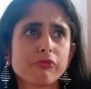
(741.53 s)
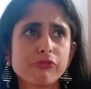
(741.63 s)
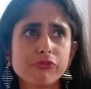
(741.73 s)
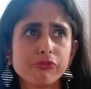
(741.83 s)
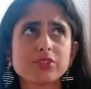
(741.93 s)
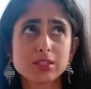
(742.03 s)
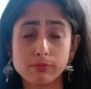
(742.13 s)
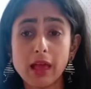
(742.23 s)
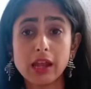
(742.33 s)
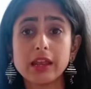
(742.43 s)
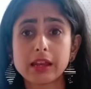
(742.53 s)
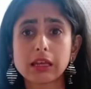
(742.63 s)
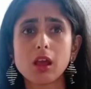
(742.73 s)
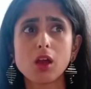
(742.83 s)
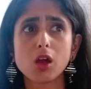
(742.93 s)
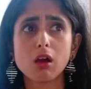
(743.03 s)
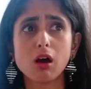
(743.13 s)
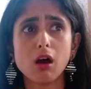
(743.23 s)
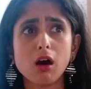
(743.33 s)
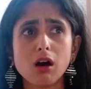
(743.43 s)
smell it
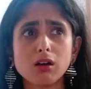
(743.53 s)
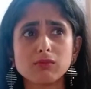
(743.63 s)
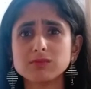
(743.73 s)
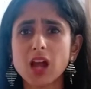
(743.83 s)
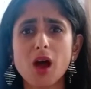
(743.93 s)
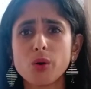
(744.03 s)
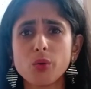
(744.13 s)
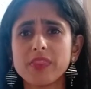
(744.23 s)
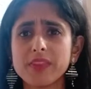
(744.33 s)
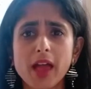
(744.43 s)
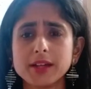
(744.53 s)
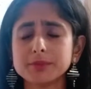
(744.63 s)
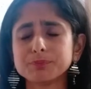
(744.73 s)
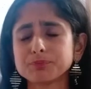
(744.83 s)
now and then,